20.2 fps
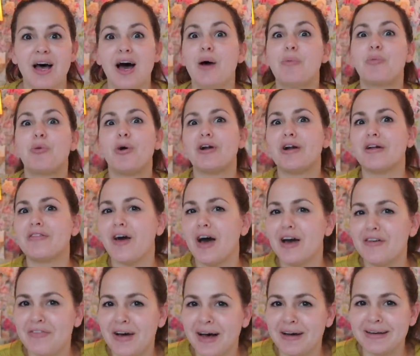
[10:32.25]
a product
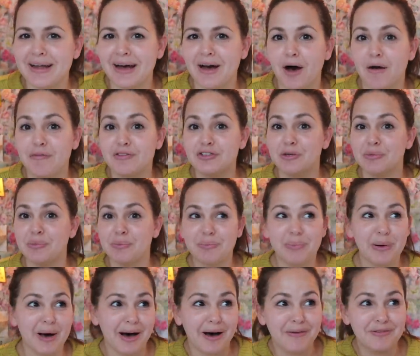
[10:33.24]
that I found out after
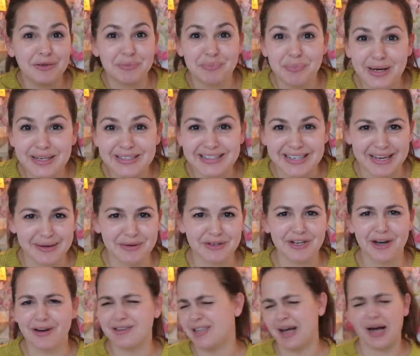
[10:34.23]
Buddy,
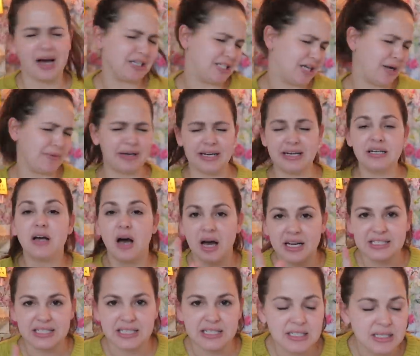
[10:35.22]
which I was like, I don't need, I
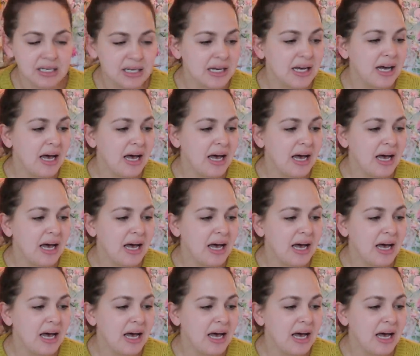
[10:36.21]
did.